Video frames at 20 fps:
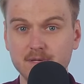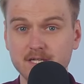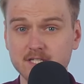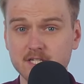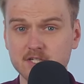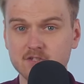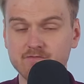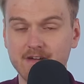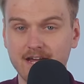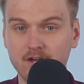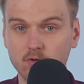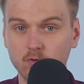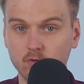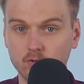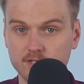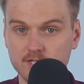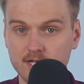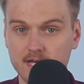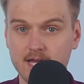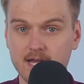business
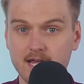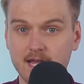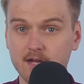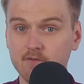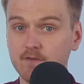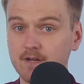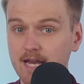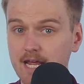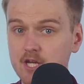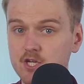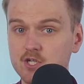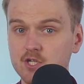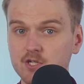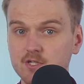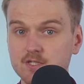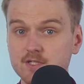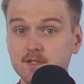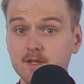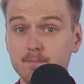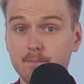records in
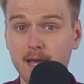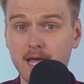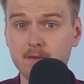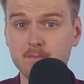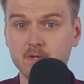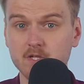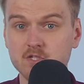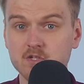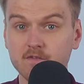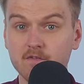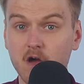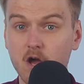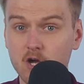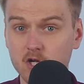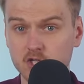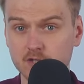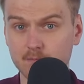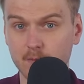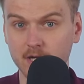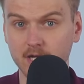relation to the payment of
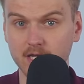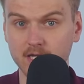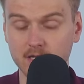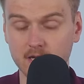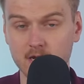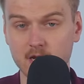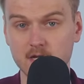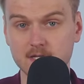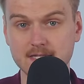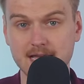hush money